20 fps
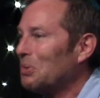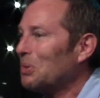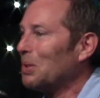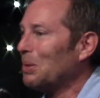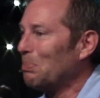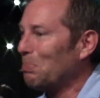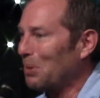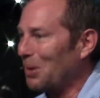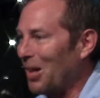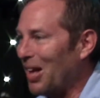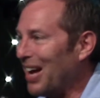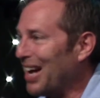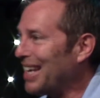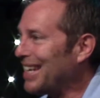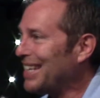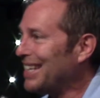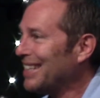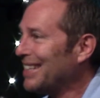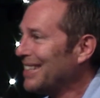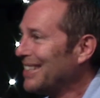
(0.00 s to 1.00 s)
through the
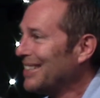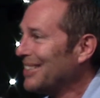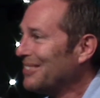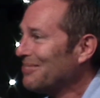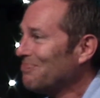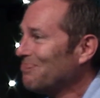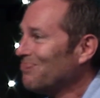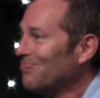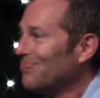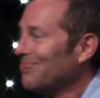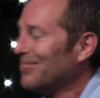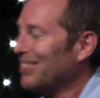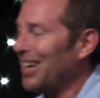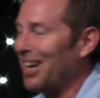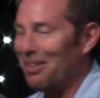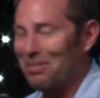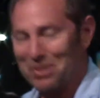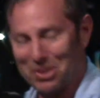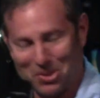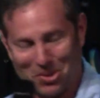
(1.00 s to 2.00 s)
blood
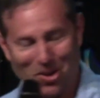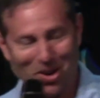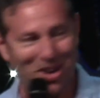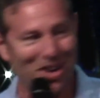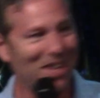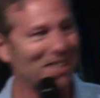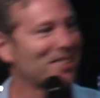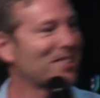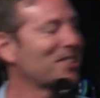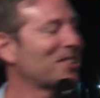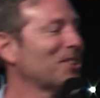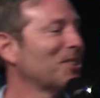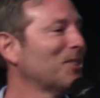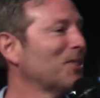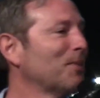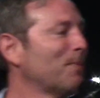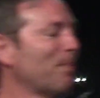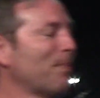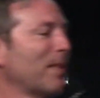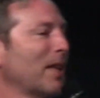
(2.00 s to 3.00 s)
of the cross.
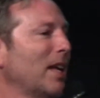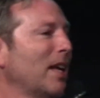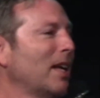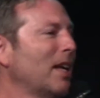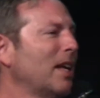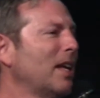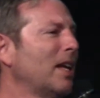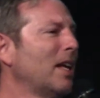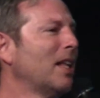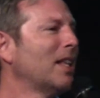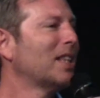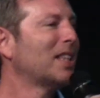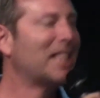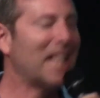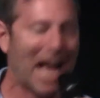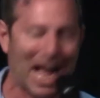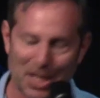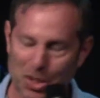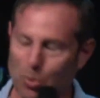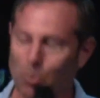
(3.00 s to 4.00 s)

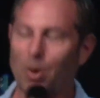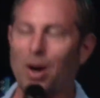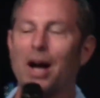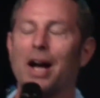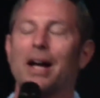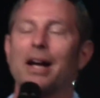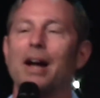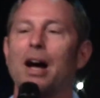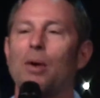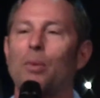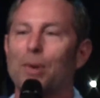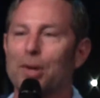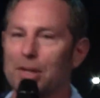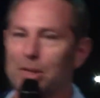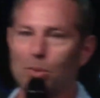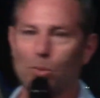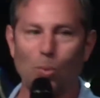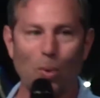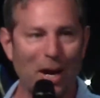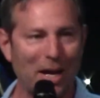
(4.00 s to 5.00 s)
That's why I
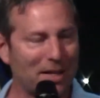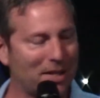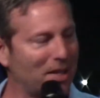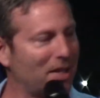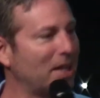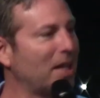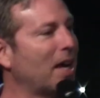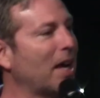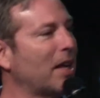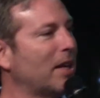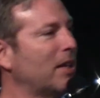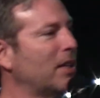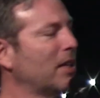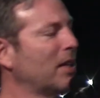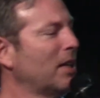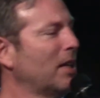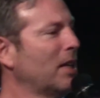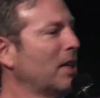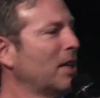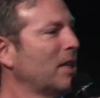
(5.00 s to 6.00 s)
wanted to wait to the
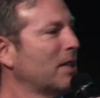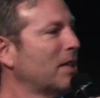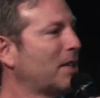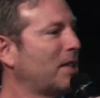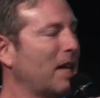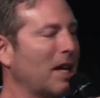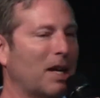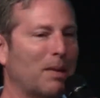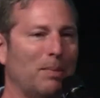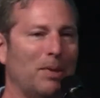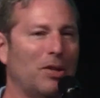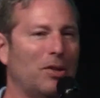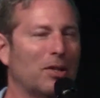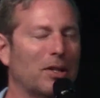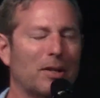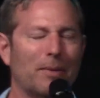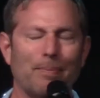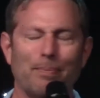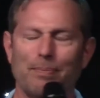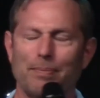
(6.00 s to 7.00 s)
end to take
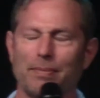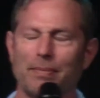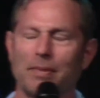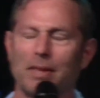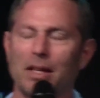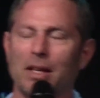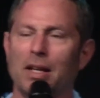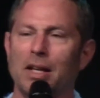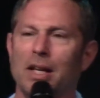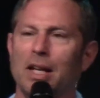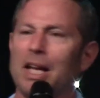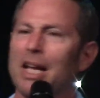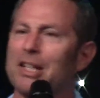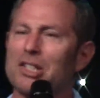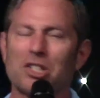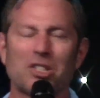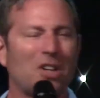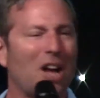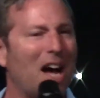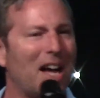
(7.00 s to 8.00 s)
communion.
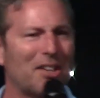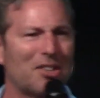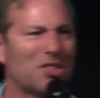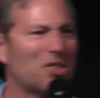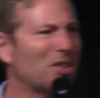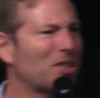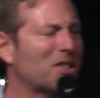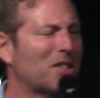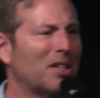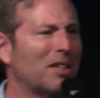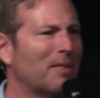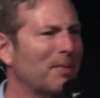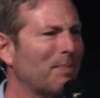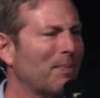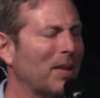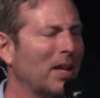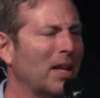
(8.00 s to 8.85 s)
This is not just